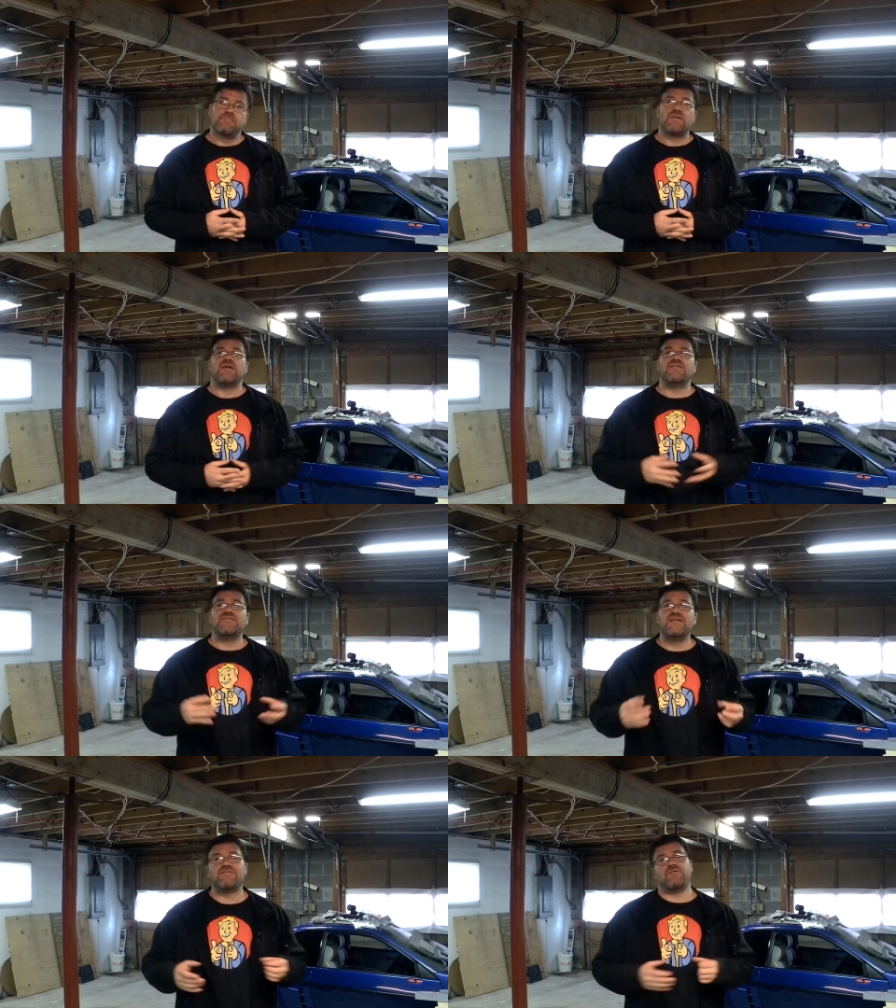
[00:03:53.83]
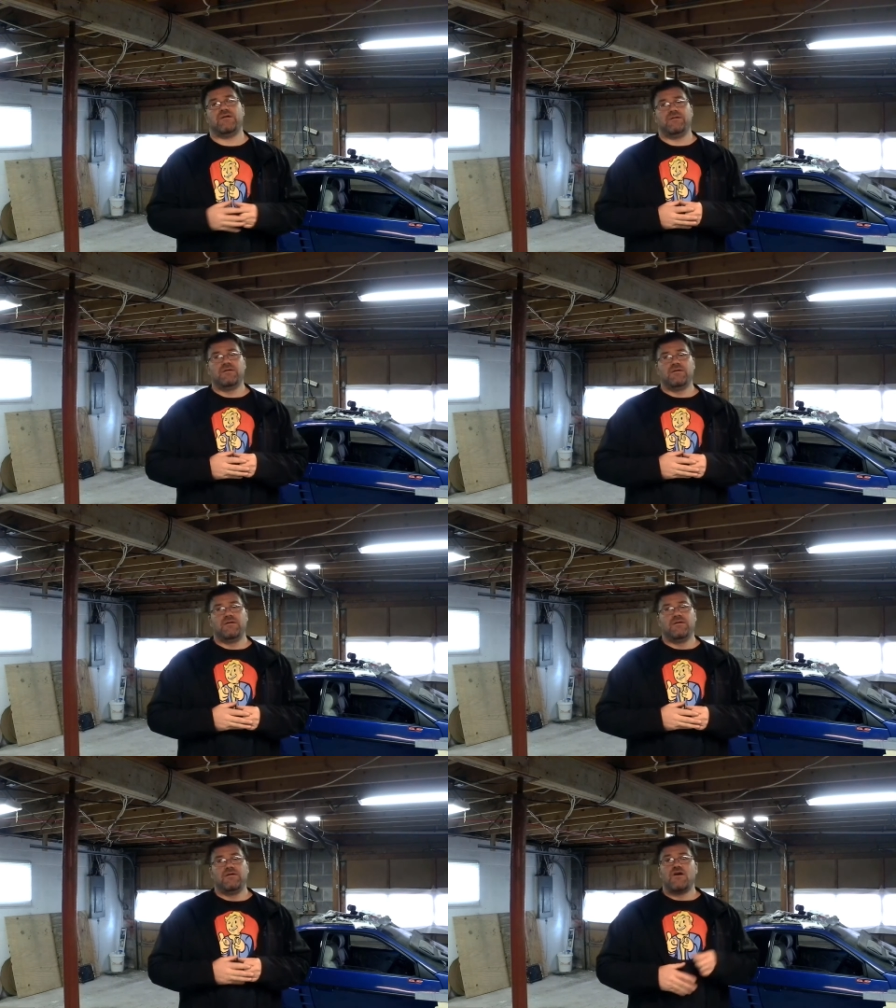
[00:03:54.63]
It's different.
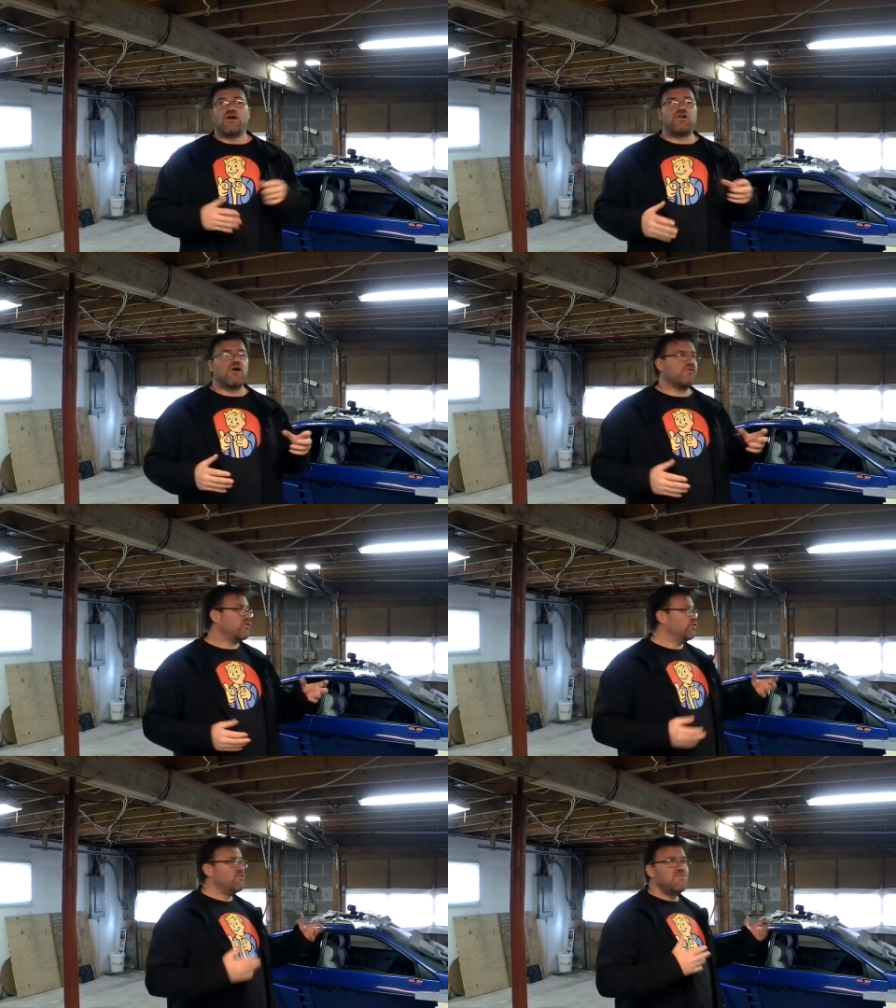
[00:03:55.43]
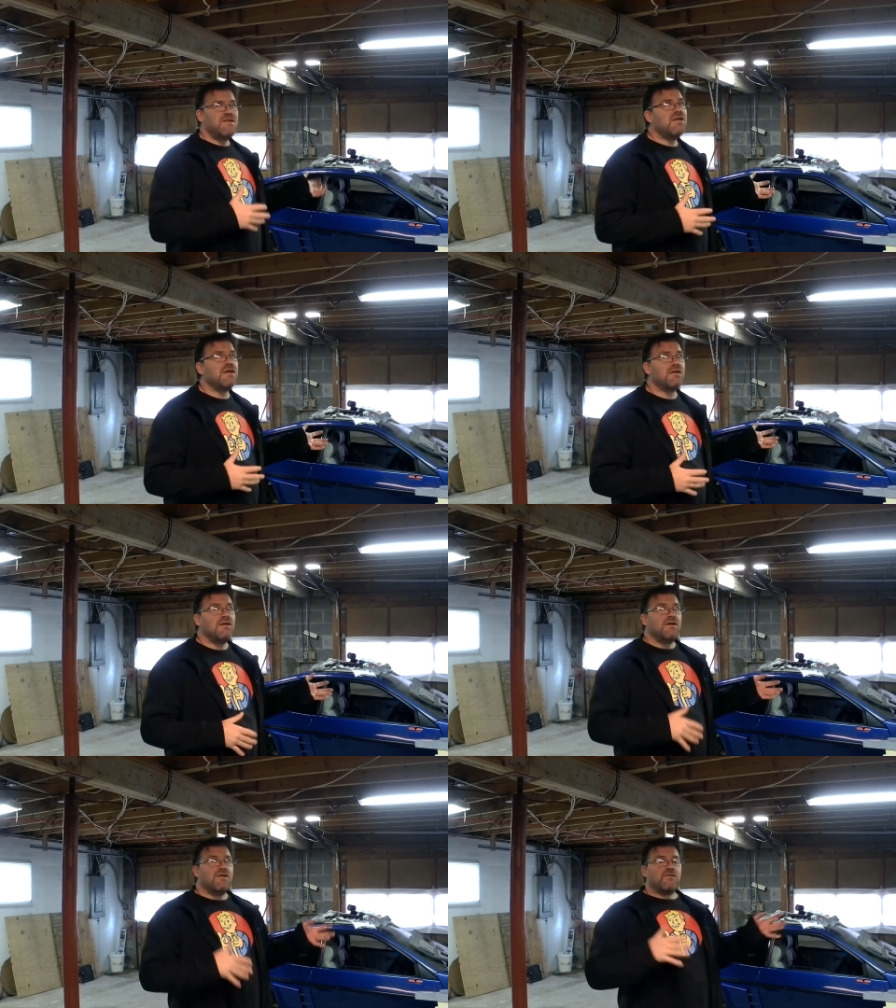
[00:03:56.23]
Our cars are unique.
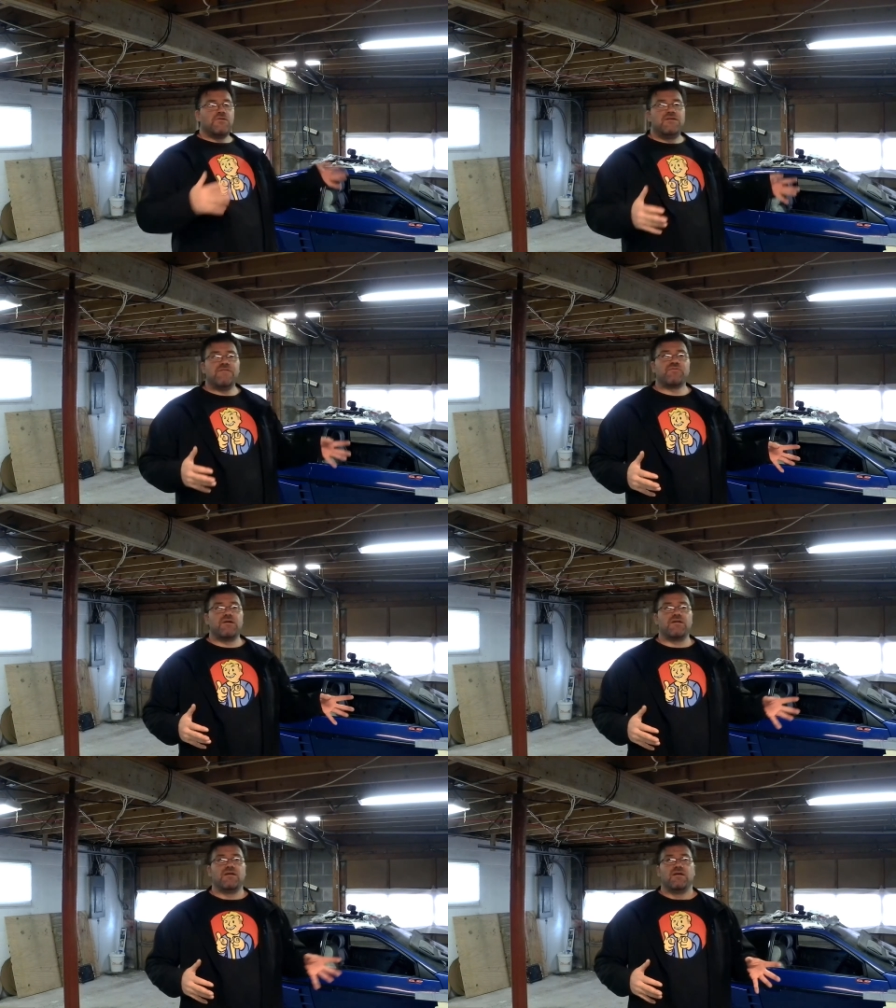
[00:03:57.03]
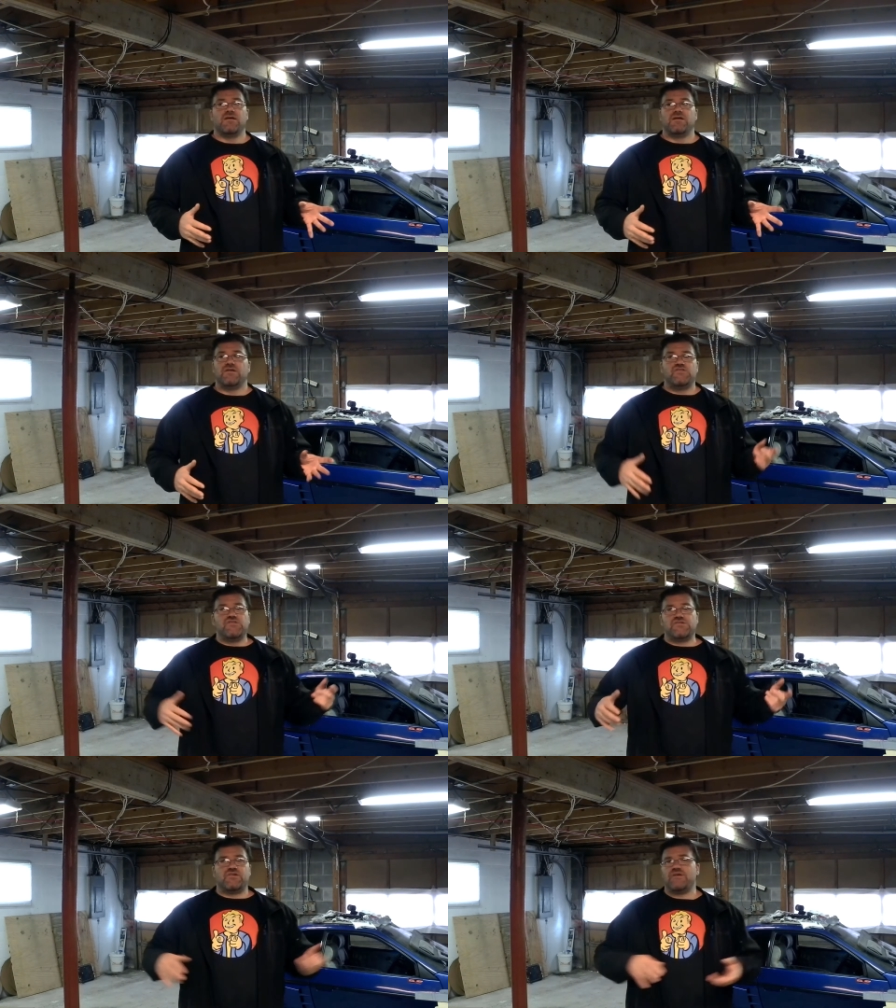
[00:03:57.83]
They're different.
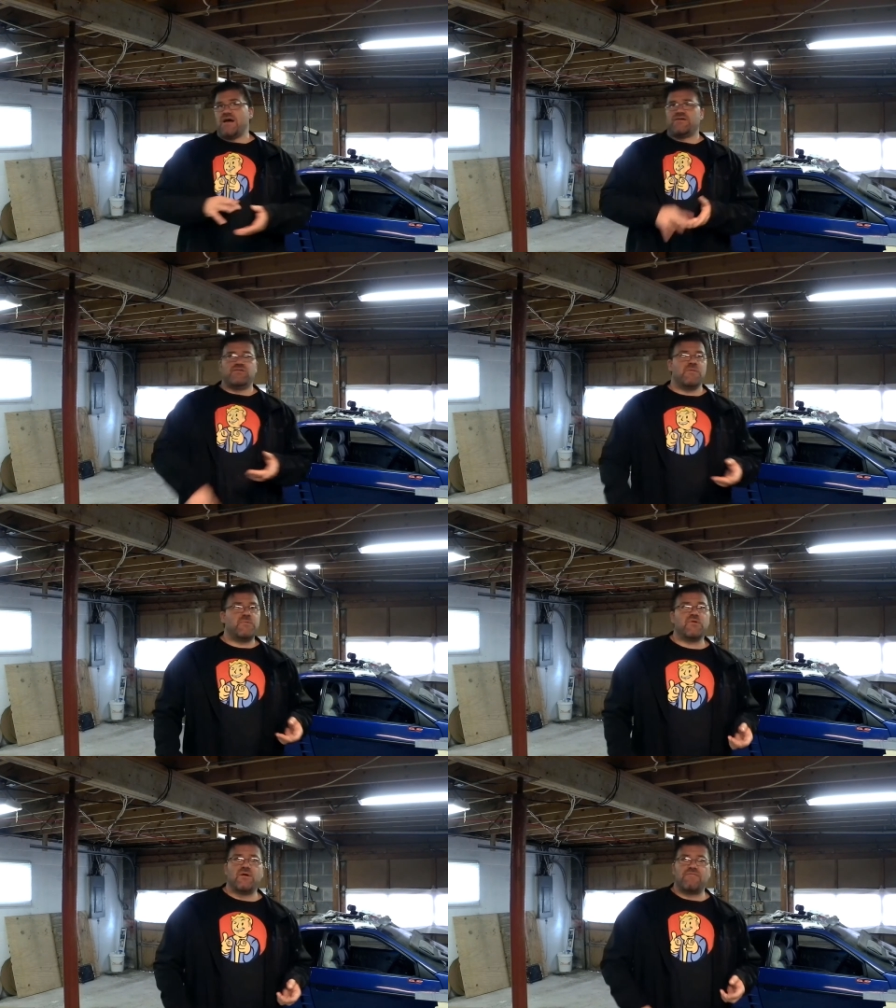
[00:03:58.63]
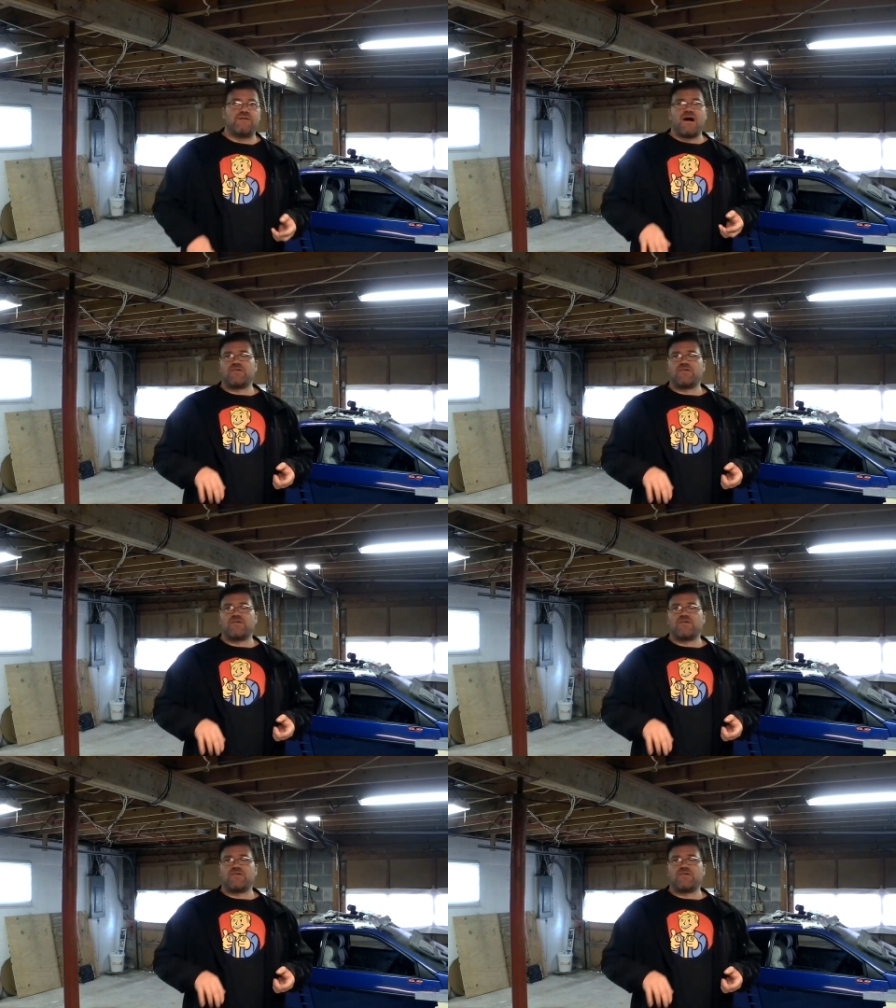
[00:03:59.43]
They're not your typical Fox